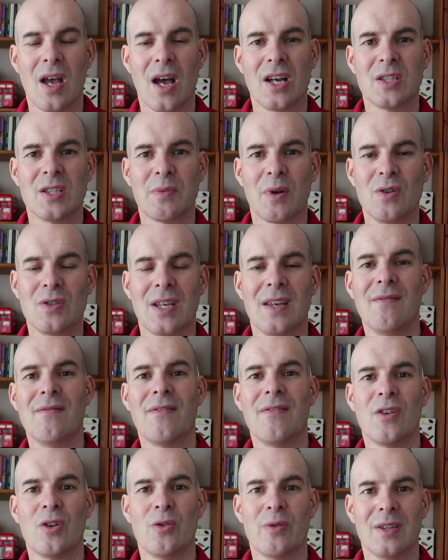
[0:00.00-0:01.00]
I suppose,
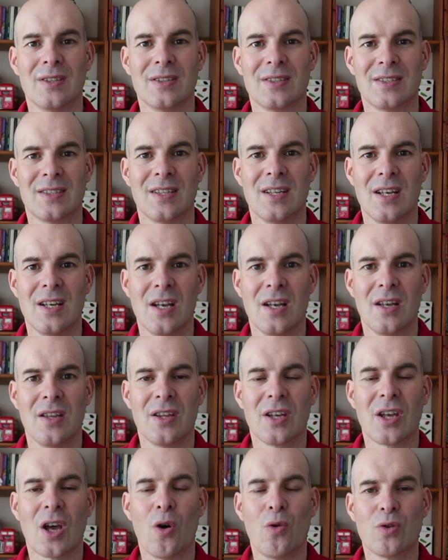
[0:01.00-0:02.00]
influence
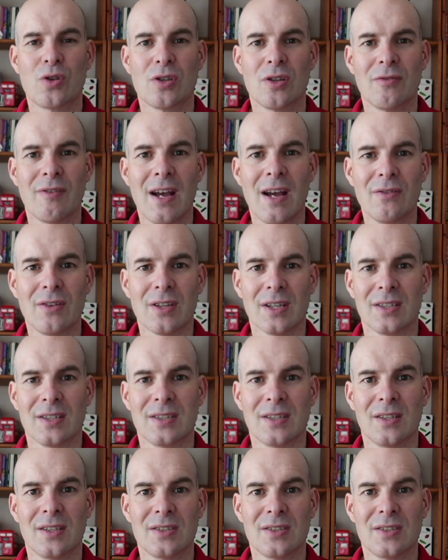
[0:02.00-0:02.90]
the culture around us.